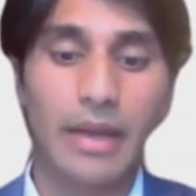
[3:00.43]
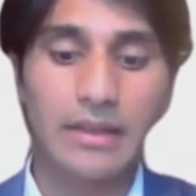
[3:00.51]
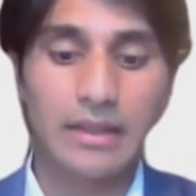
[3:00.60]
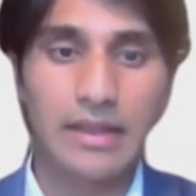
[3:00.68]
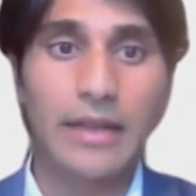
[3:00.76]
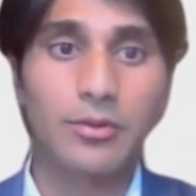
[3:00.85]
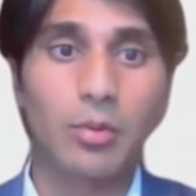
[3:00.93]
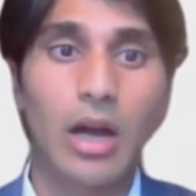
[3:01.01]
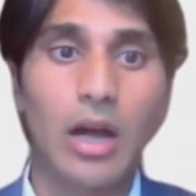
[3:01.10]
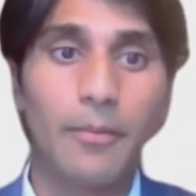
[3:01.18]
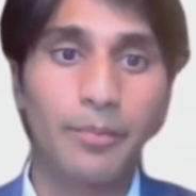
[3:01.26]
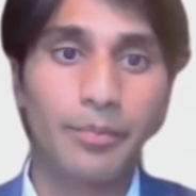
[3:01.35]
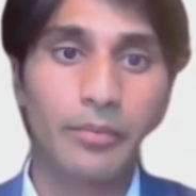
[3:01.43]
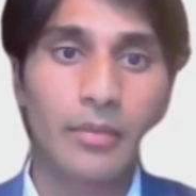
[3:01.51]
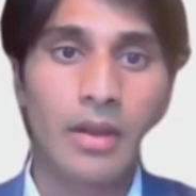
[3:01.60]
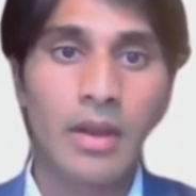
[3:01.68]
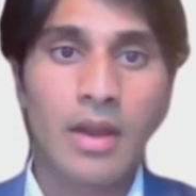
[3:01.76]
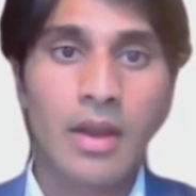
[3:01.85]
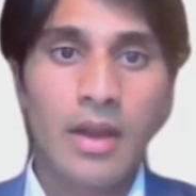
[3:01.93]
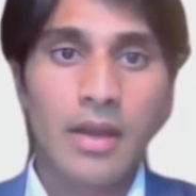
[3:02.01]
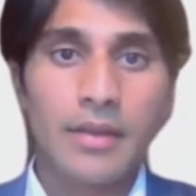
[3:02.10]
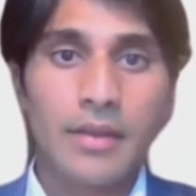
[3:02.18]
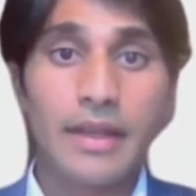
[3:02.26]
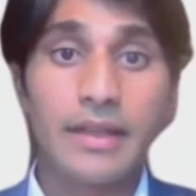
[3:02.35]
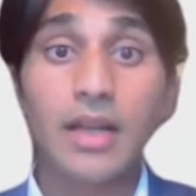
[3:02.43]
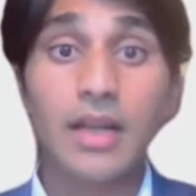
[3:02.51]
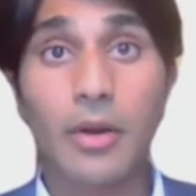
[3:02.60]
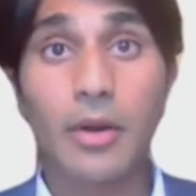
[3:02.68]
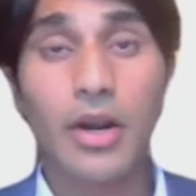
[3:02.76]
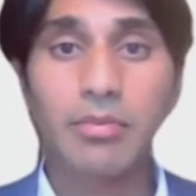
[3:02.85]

spaces as well. This summer,